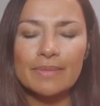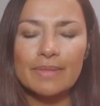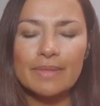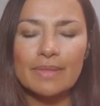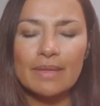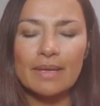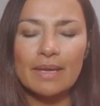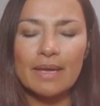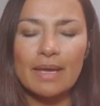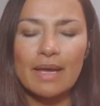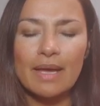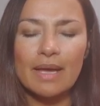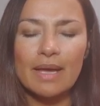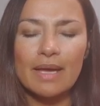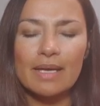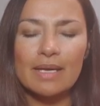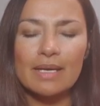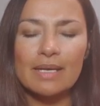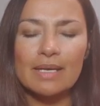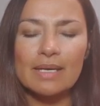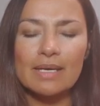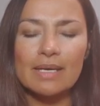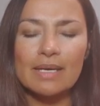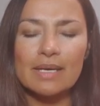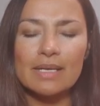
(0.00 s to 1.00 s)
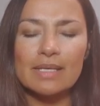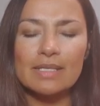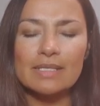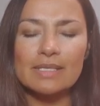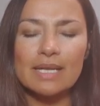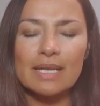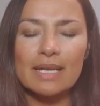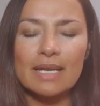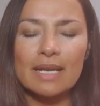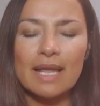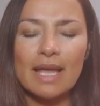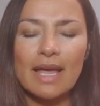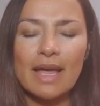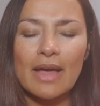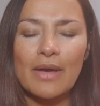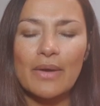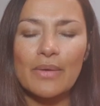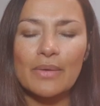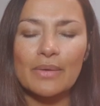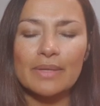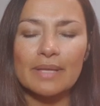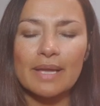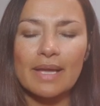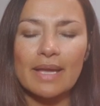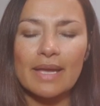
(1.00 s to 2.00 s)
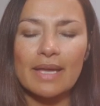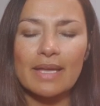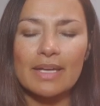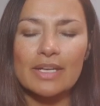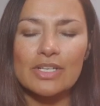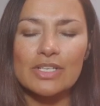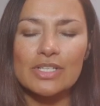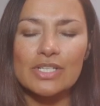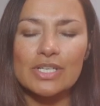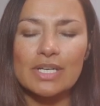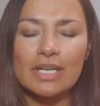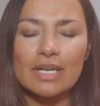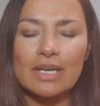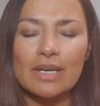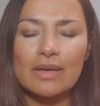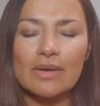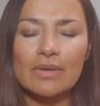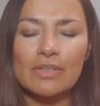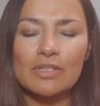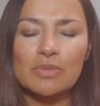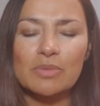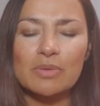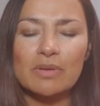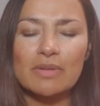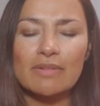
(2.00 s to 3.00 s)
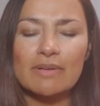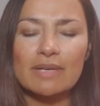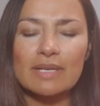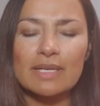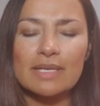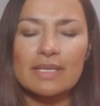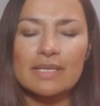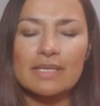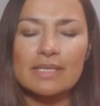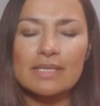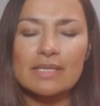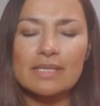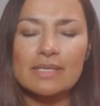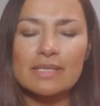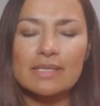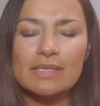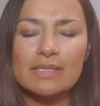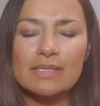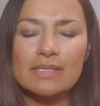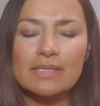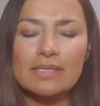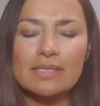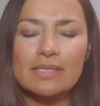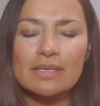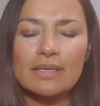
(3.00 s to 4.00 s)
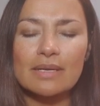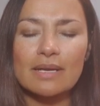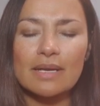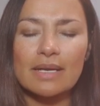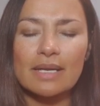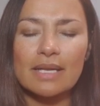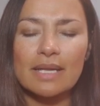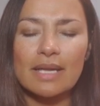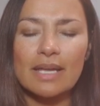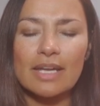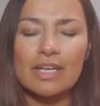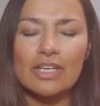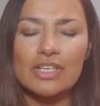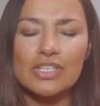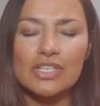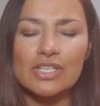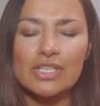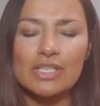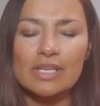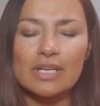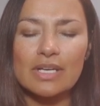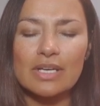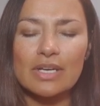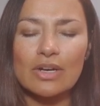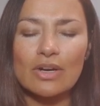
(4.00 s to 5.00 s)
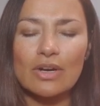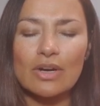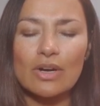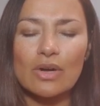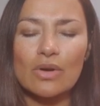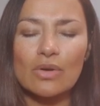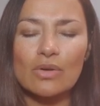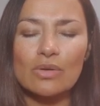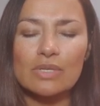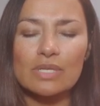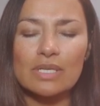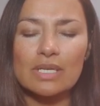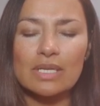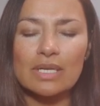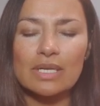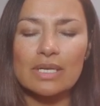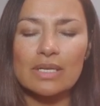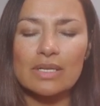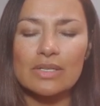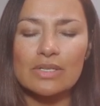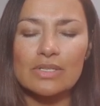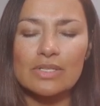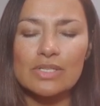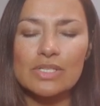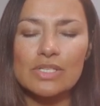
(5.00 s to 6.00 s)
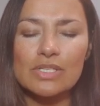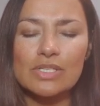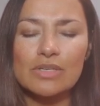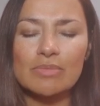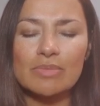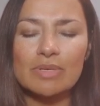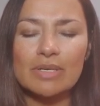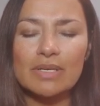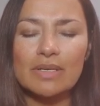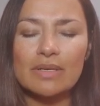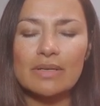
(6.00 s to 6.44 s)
And allowing that energy now to be released. Any energies that you're holding in your stomach,